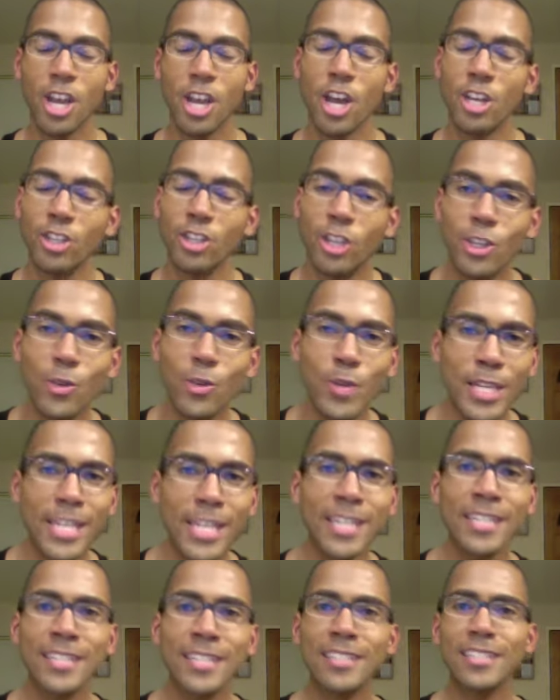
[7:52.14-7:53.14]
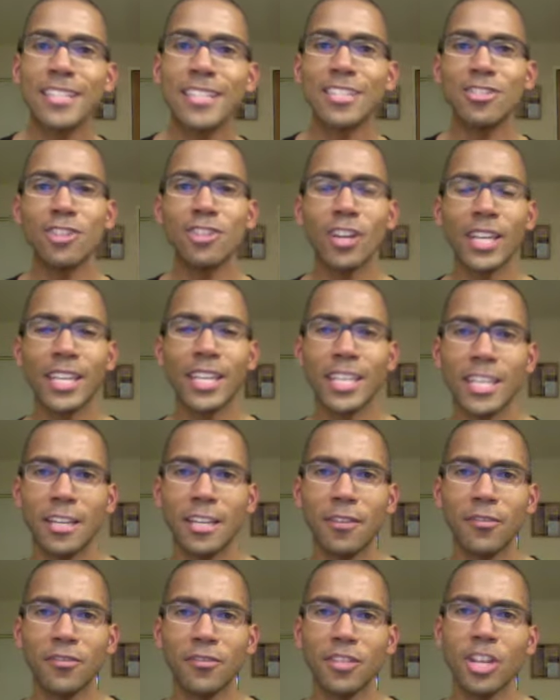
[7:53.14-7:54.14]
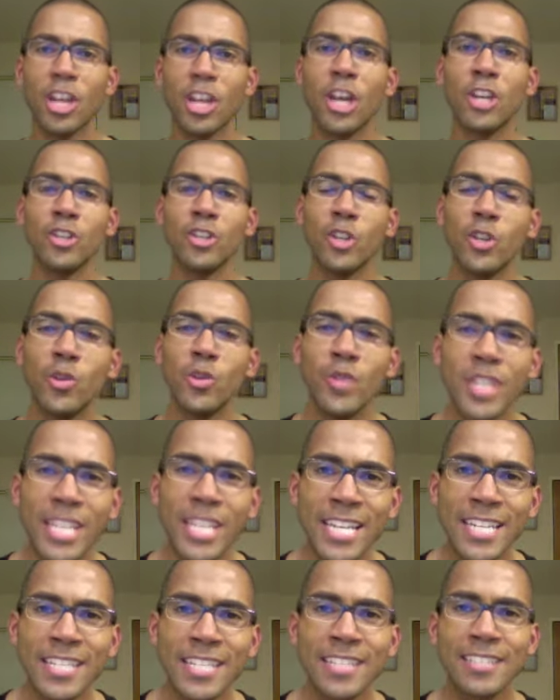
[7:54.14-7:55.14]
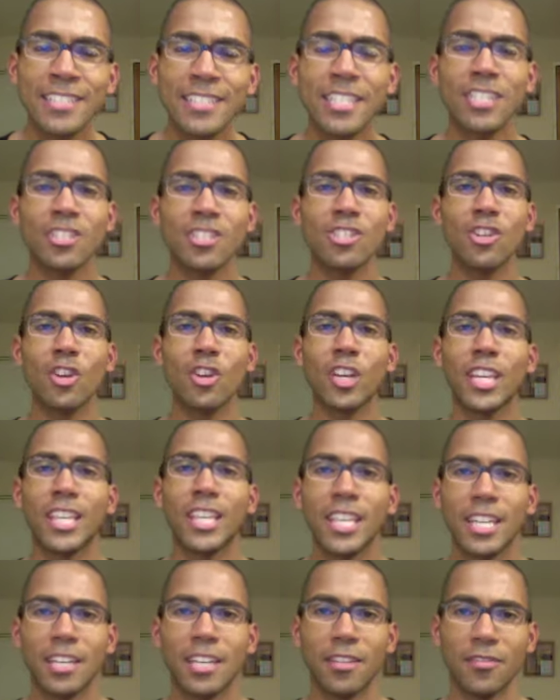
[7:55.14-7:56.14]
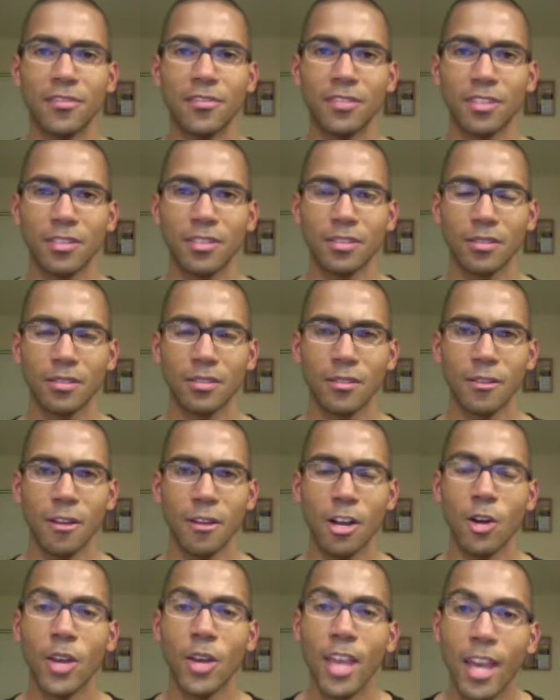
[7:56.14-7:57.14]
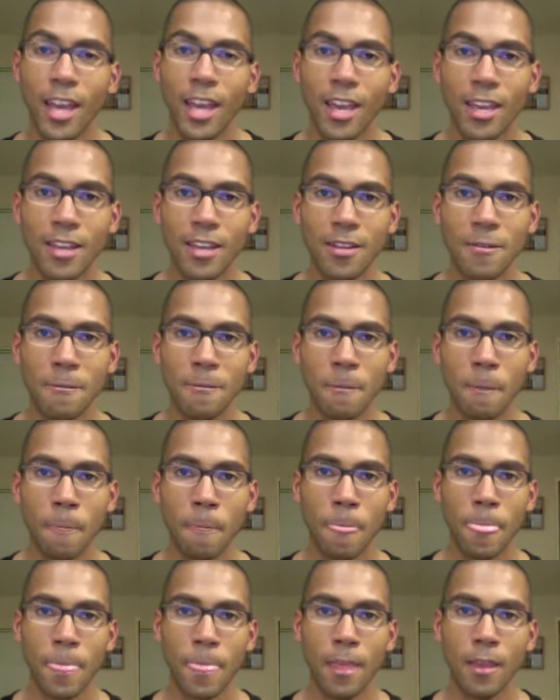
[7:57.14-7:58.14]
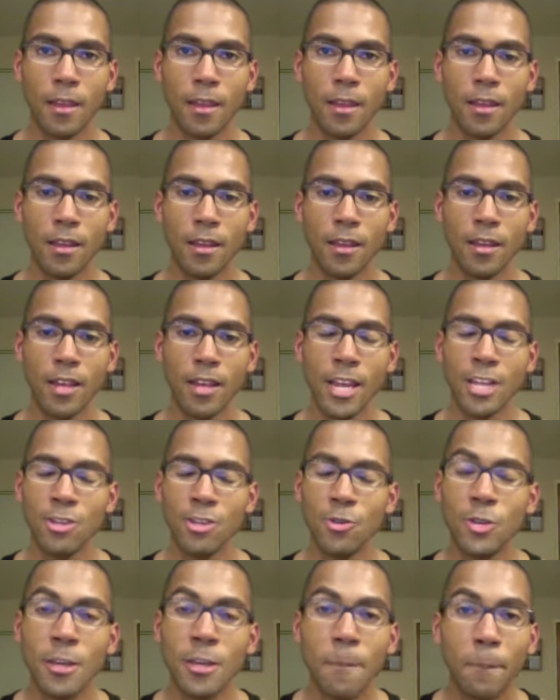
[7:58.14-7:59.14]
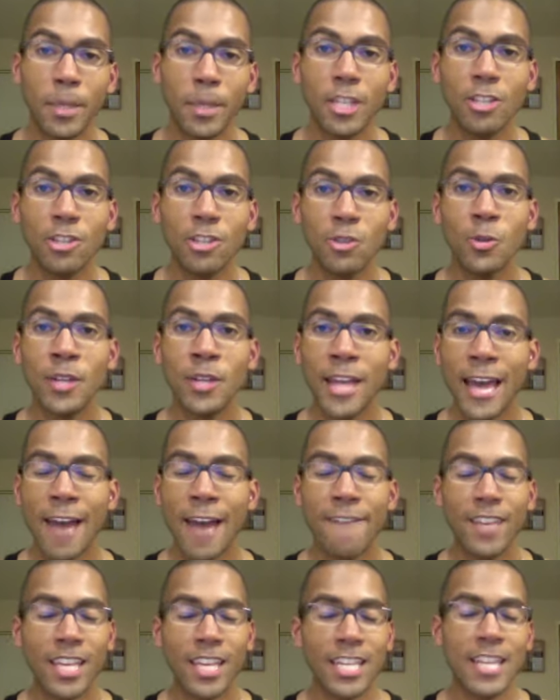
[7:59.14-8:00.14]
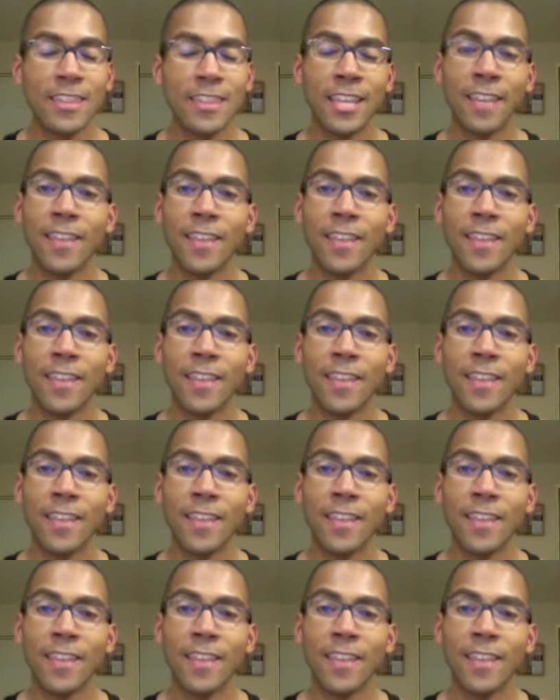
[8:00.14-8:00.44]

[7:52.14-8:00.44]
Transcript: Your uniqueness is your gift. Your uniqueness is your gift. Okay? And you can be, do, and have anything